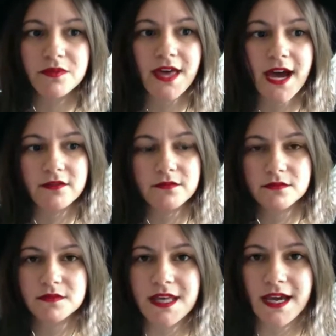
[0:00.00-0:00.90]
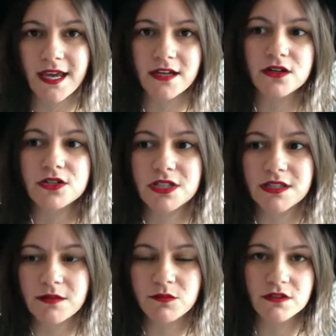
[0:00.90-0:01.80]
that that energy,
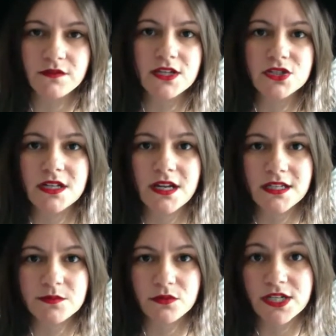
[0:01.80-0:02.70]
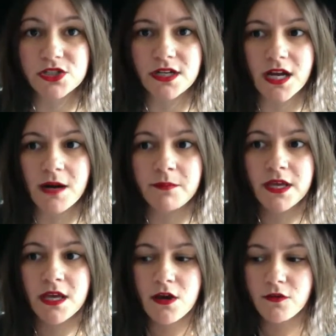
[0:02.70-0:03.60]
that motivation and inspiration up
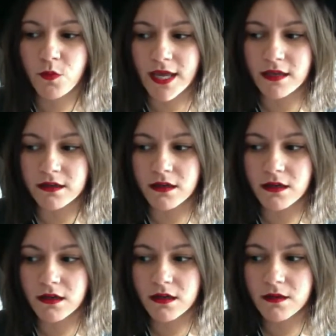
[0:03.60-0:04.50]
when